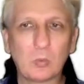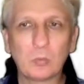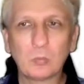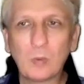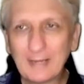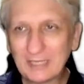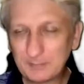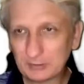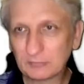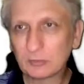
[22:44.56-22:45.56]
one
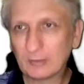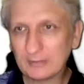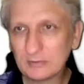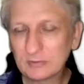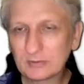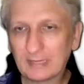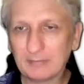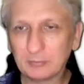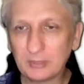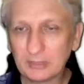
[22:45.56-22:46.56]
aspect of trends and
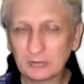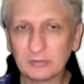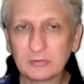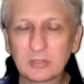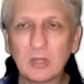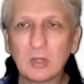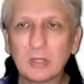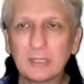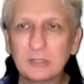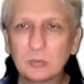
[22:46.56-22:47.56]
predictions
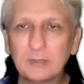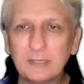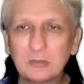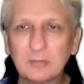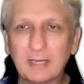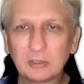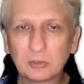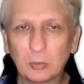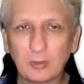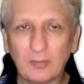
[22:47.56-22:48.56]
is we need to make
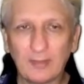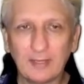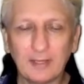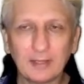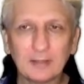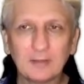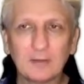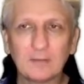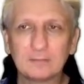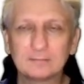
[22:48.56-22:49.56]
sure that they're
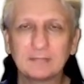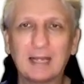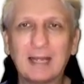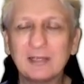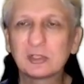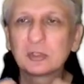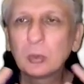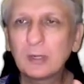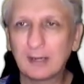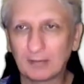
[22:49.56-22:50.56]
understood
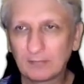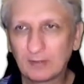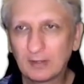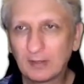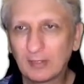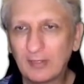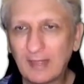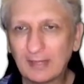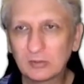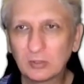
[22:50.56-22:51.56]
enough
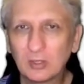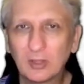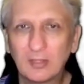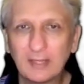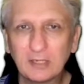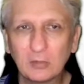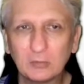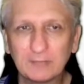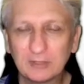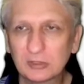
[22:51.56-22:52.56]
that they don't
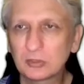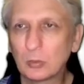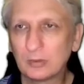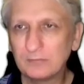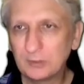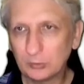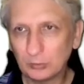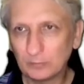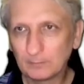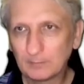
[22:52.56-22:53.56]
give a distorted view.
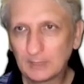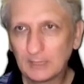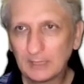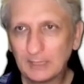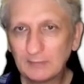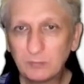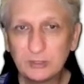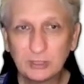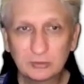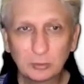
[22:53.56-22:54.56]
If we
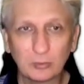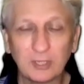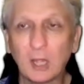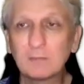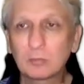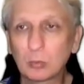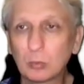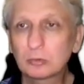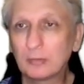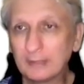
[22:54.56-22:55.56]
just took the overall
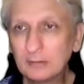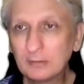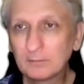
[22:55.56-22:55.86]
trend,